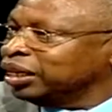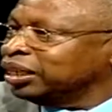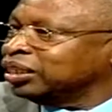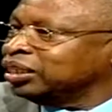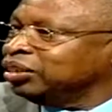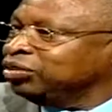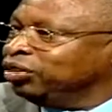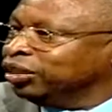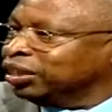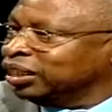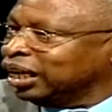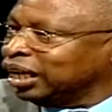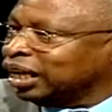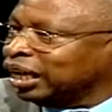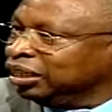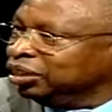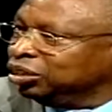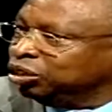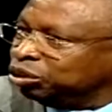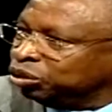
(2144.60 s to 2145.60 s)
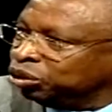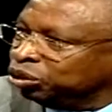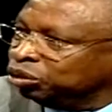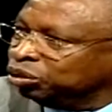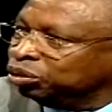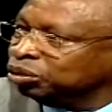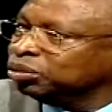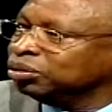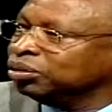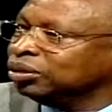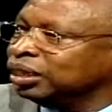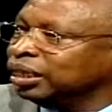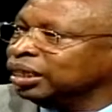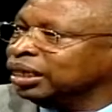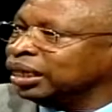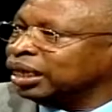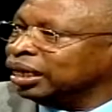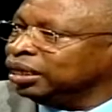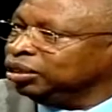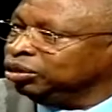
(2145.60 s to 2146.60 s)
it if they can show that they
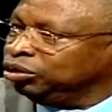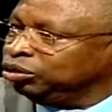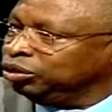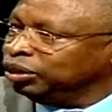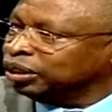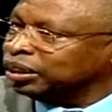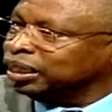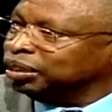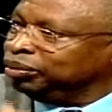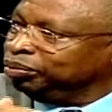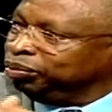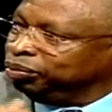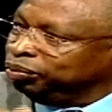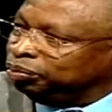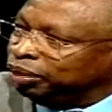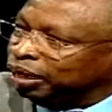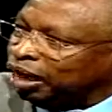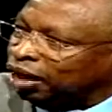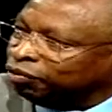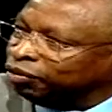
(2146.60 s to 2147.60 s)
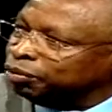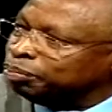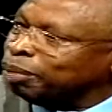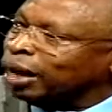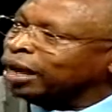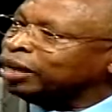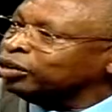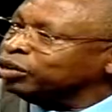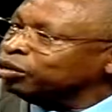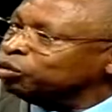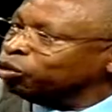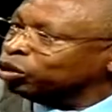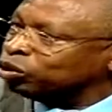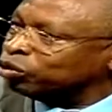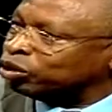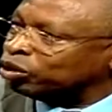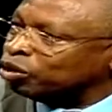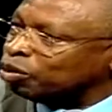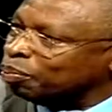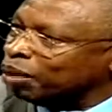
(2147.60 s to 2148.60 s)
can do it and have what
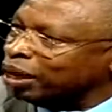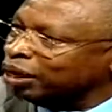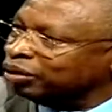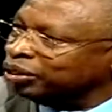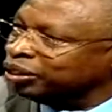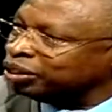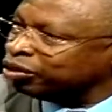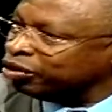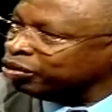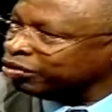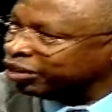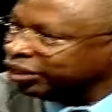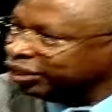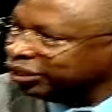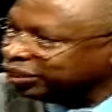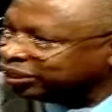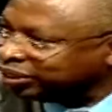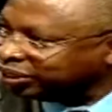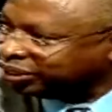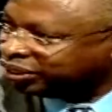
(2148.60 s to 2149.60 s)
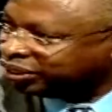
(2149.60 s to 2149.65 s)
we call bioequivalence.